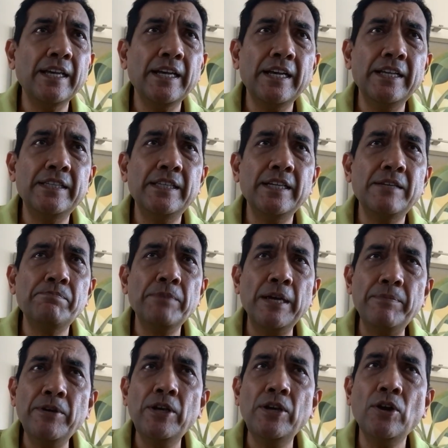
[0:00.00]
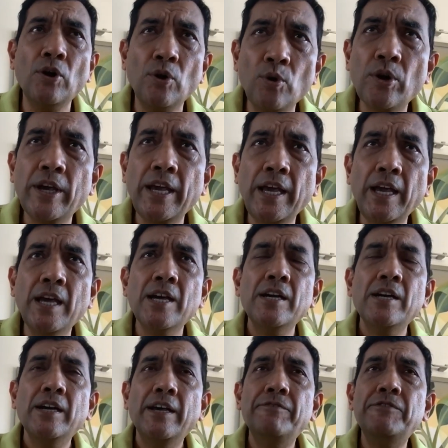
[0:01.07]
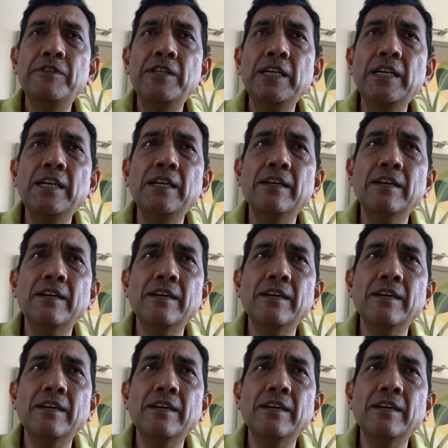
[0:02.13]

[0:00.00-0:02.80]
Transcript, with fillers: it, it may be okay if the